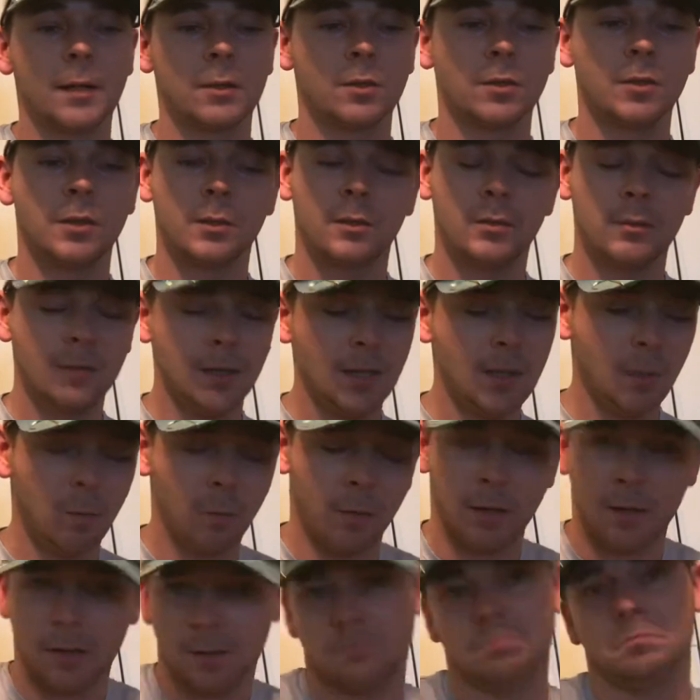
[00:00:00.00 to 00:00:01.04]
and just see
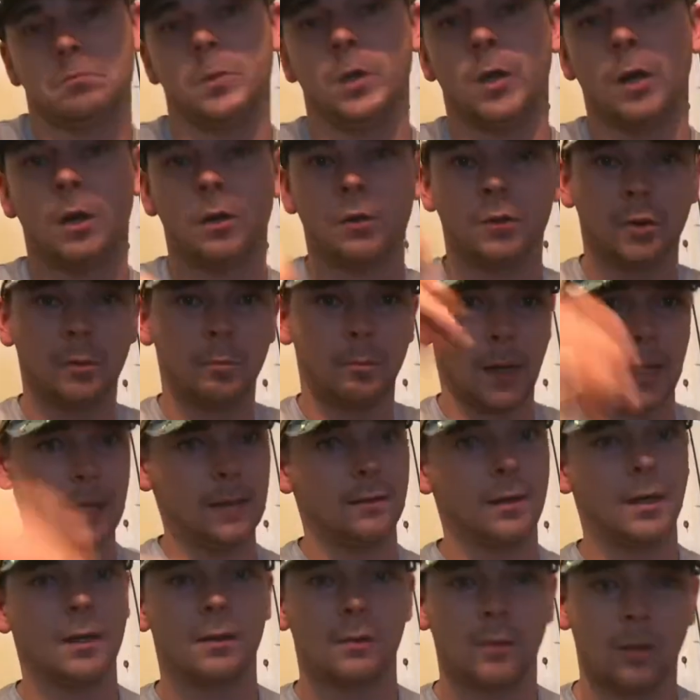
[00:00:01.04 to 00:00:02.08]
where, you know, your bait
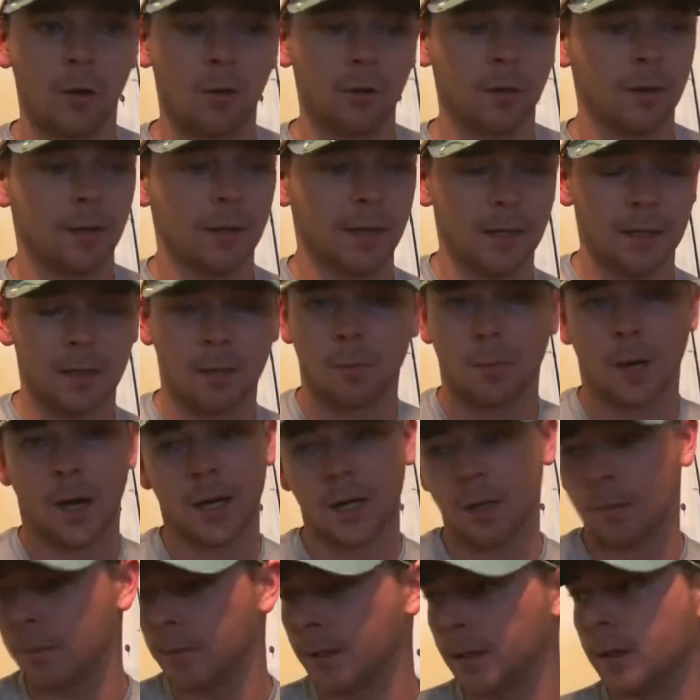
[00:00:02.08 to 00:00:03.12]
takes longer to hit the
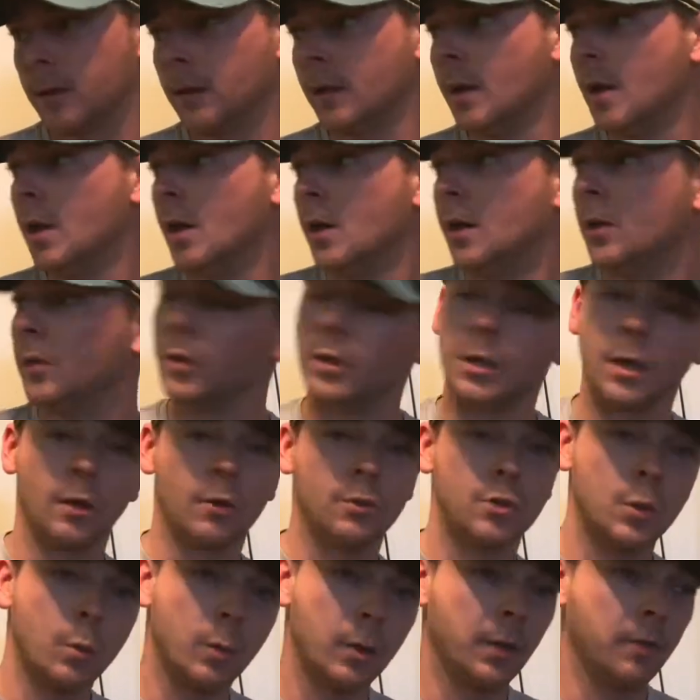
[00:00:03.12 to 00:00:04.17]
bottom than, you know,
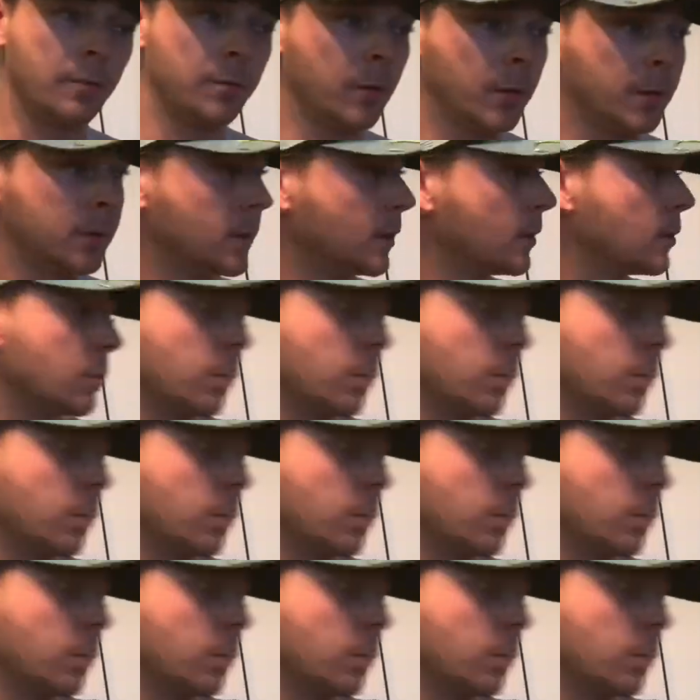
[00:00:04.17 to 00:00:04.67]
20 foot this